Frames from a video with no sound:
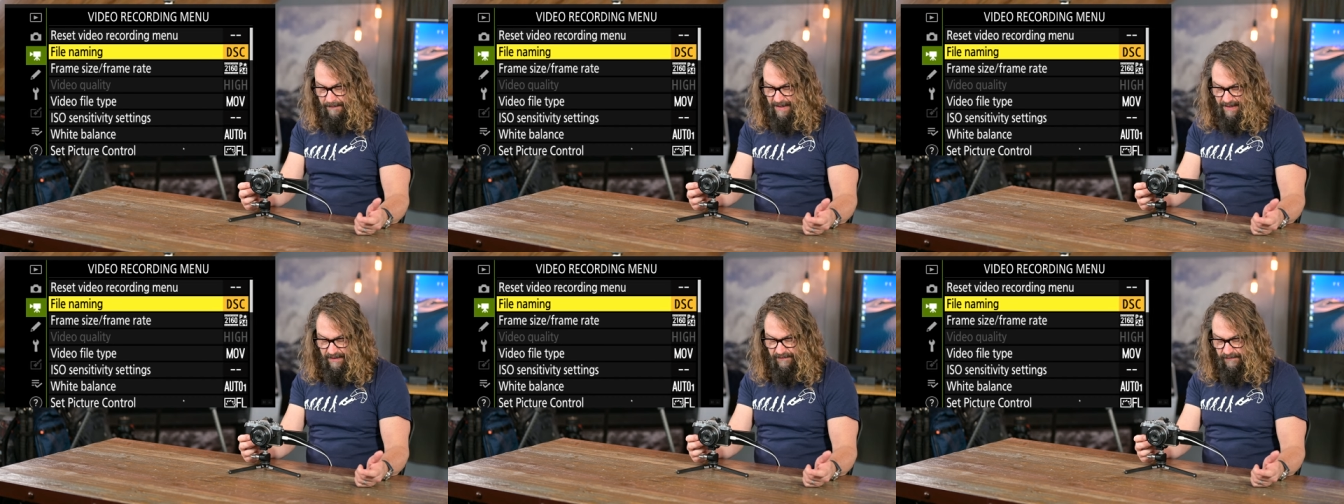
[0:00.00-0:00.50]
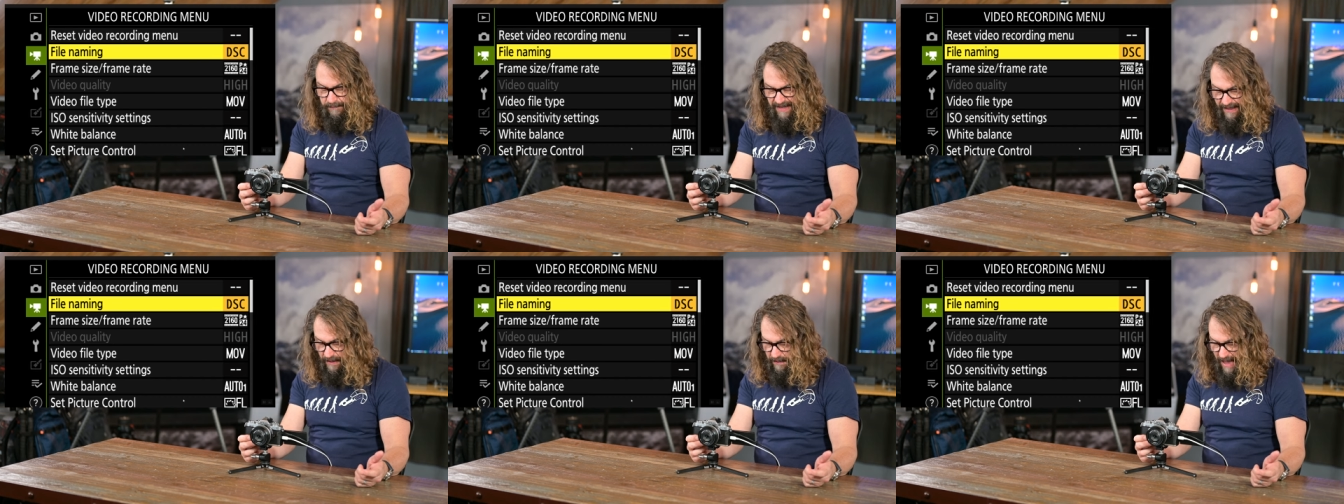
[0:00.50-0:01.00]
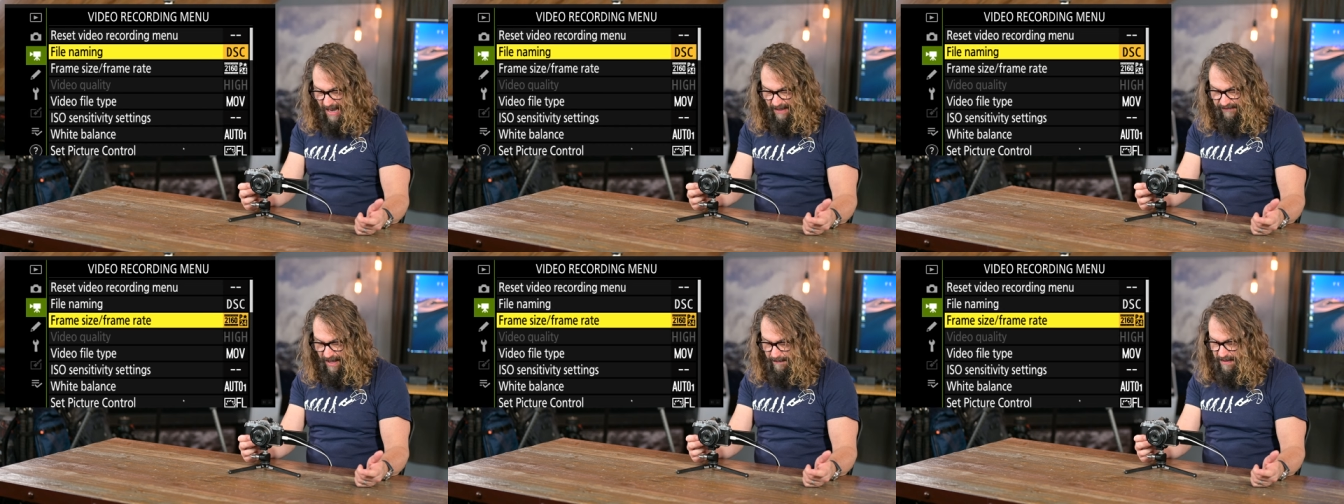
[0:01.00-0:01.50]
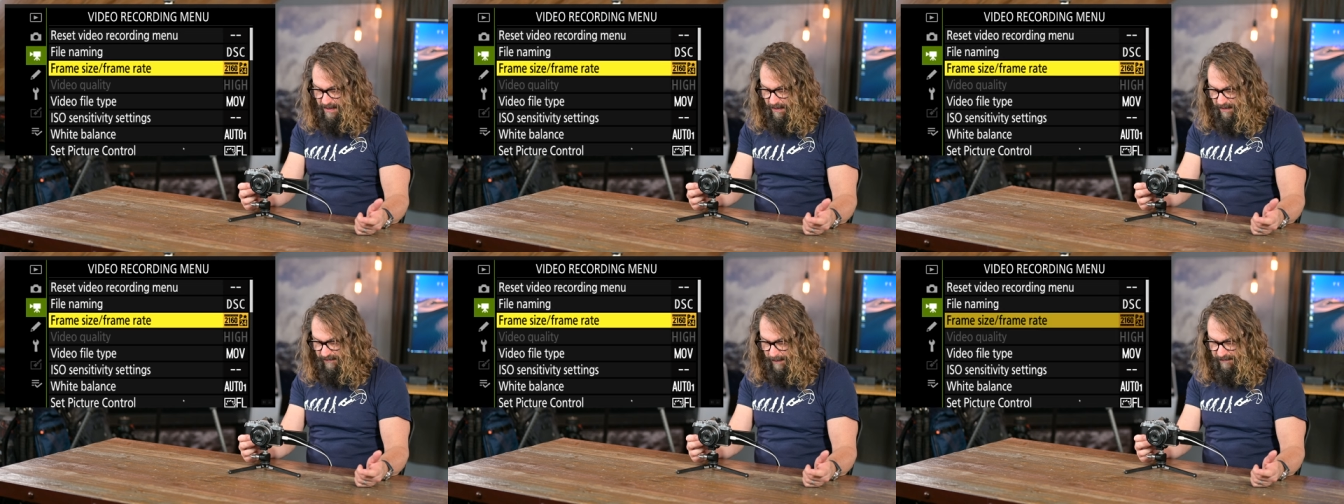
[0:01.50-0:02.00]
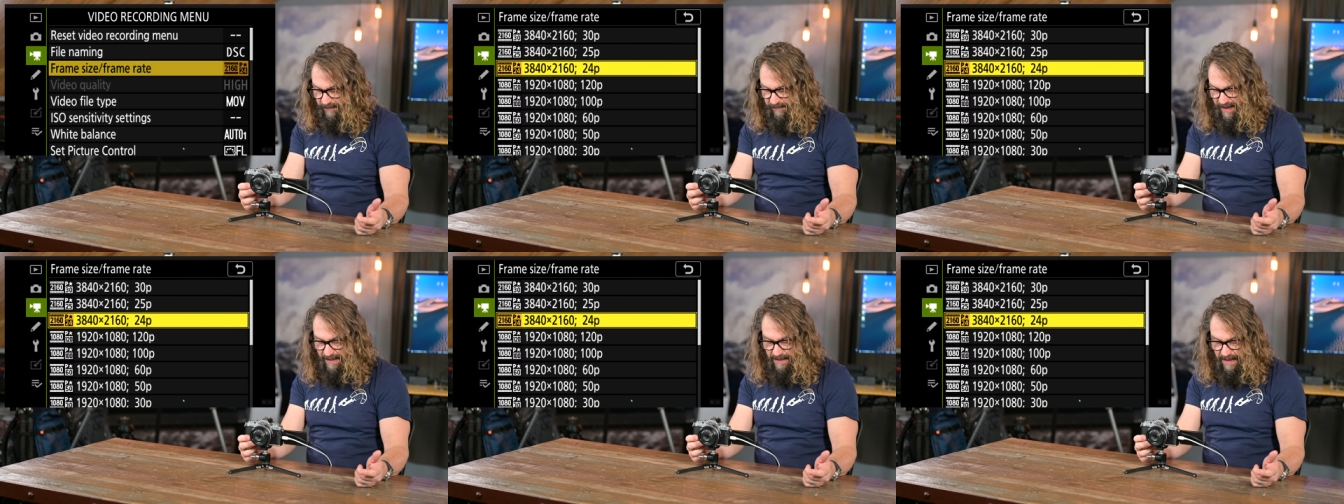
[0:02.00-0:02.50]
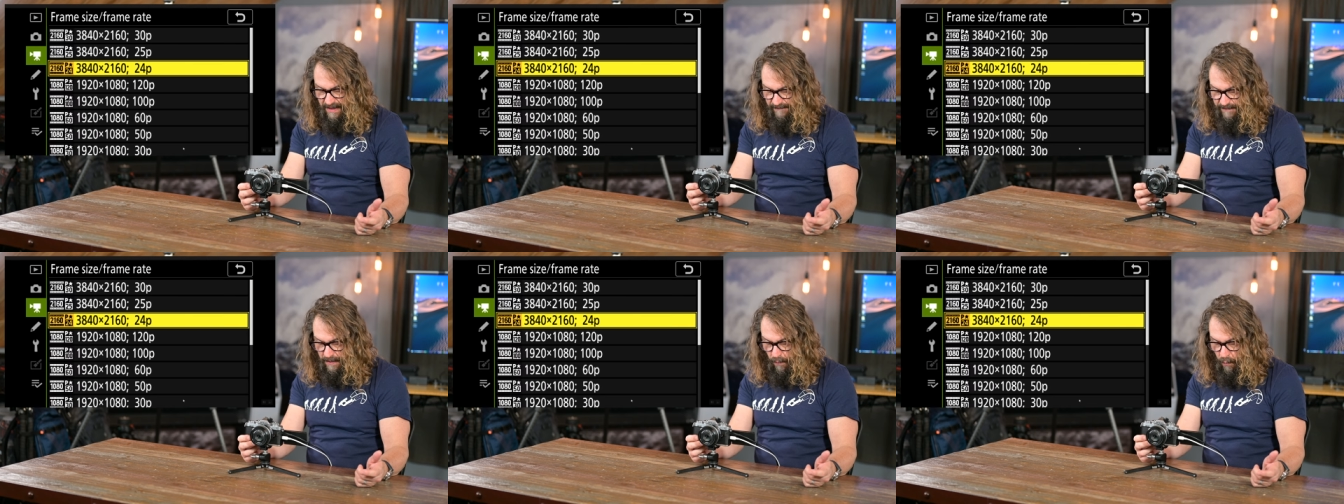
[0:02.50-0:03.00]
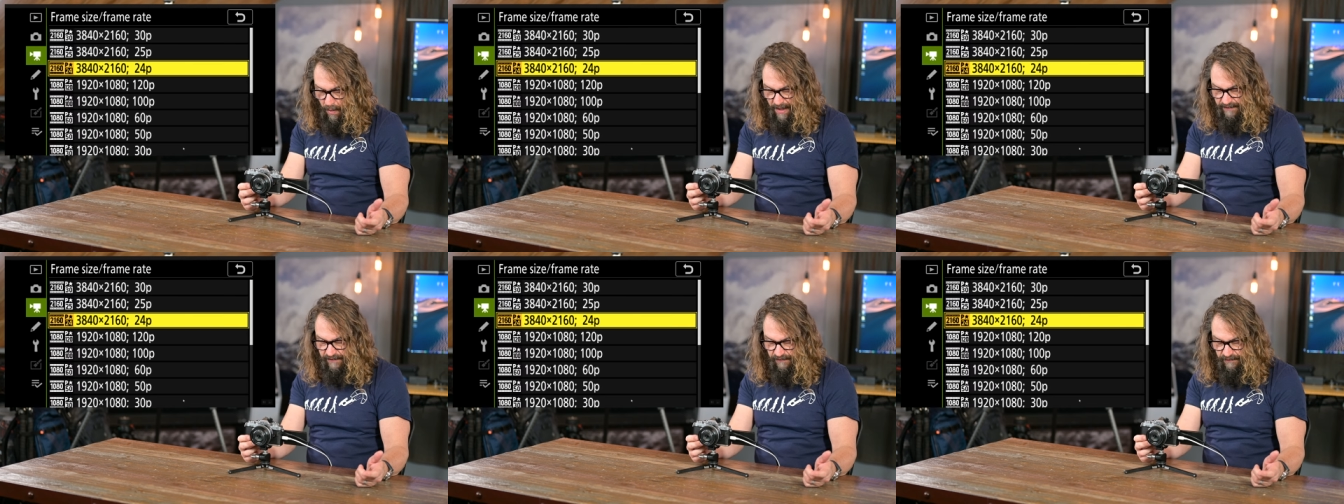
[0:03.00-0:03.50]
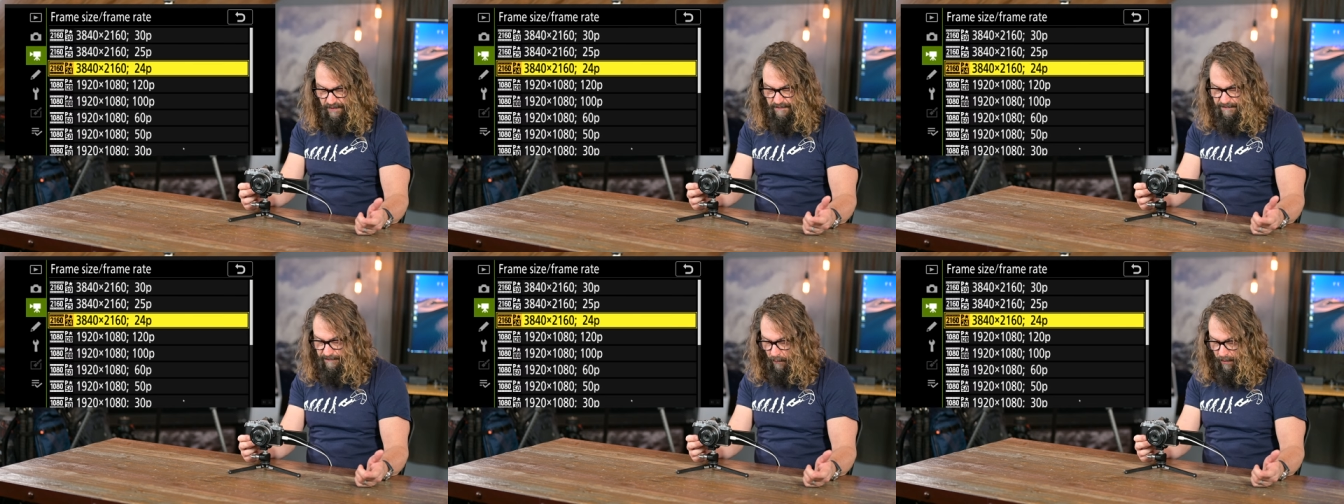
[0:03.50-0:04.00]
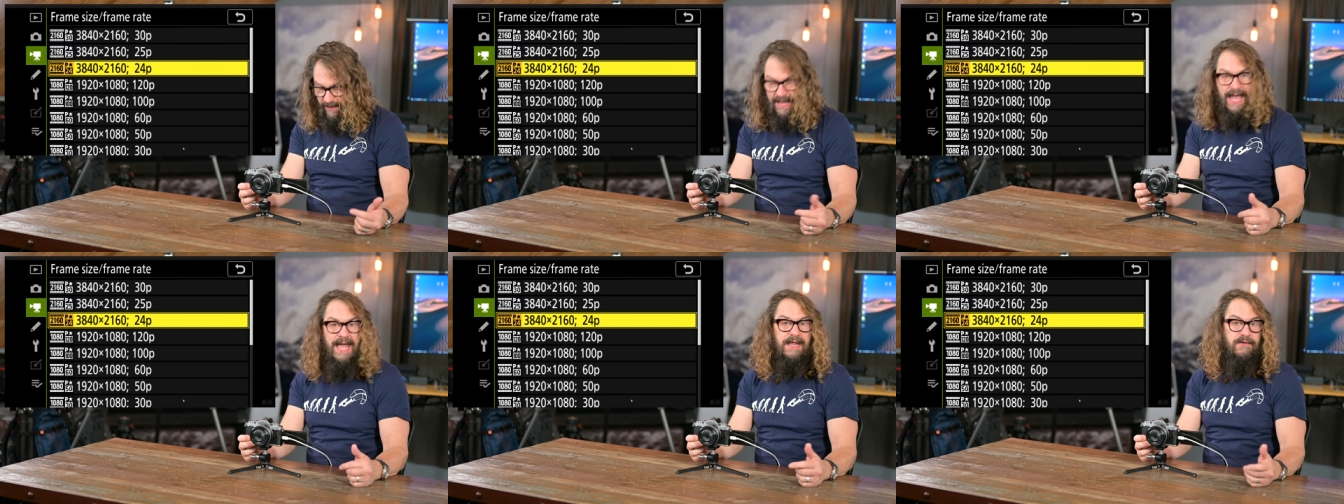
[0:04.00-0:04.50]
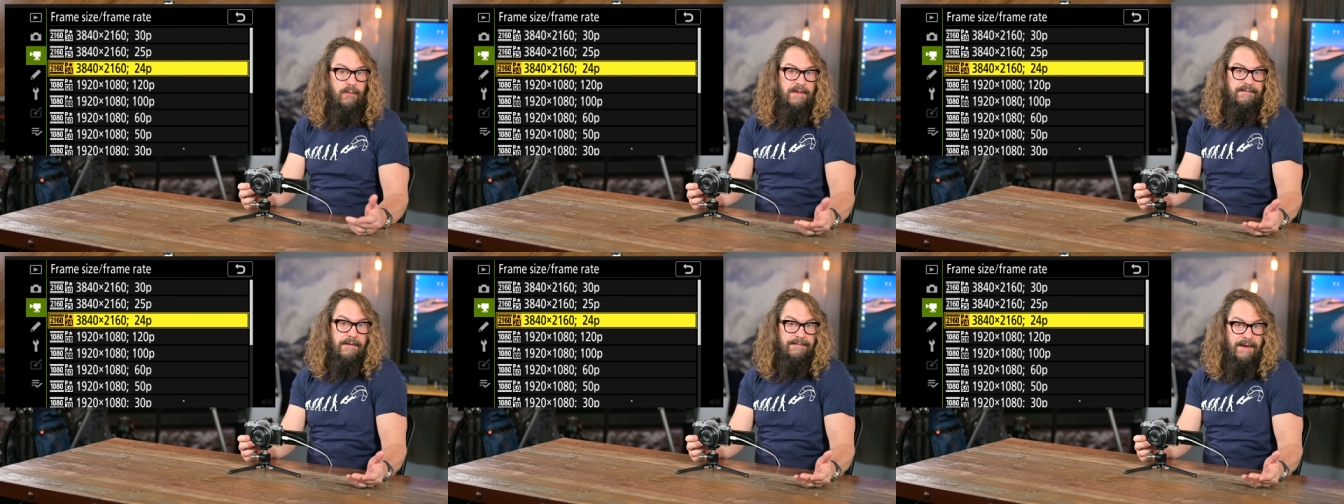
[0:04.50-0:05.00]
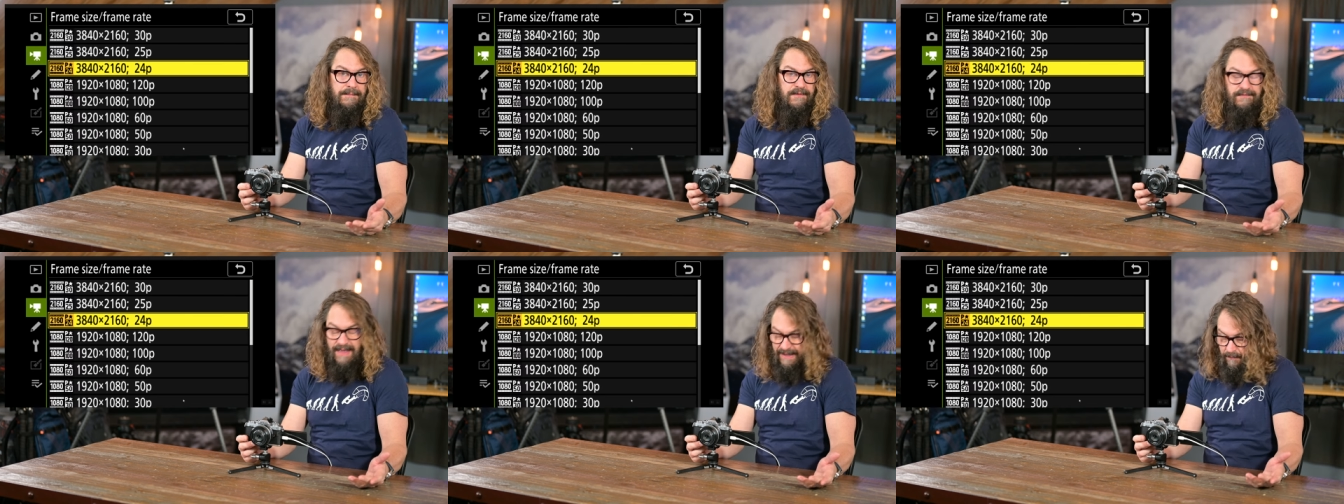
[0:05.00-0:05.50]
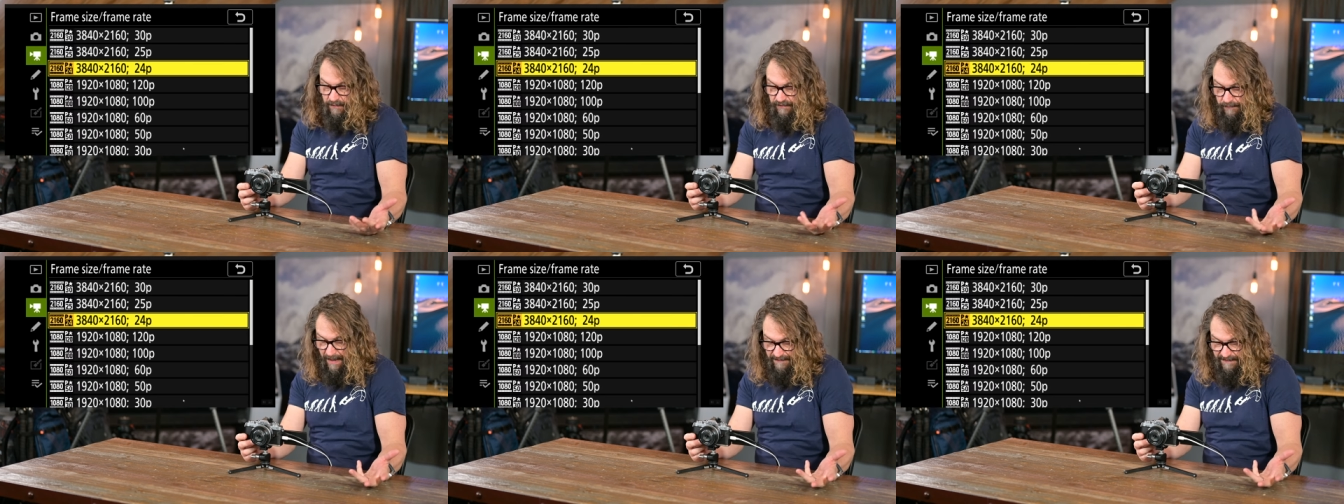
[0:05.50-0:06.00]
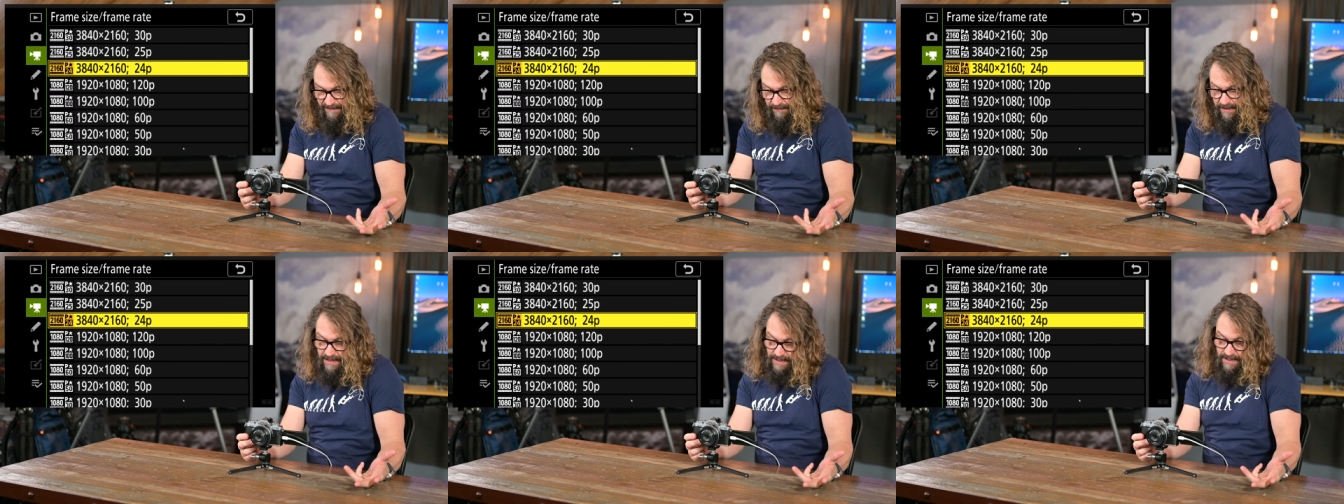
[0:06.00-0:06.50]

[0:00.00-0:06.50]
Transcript: I'm not going to take a lot of time in here, except to say that if you want to shoot four K at twenty-four frames a second, which is my favorite,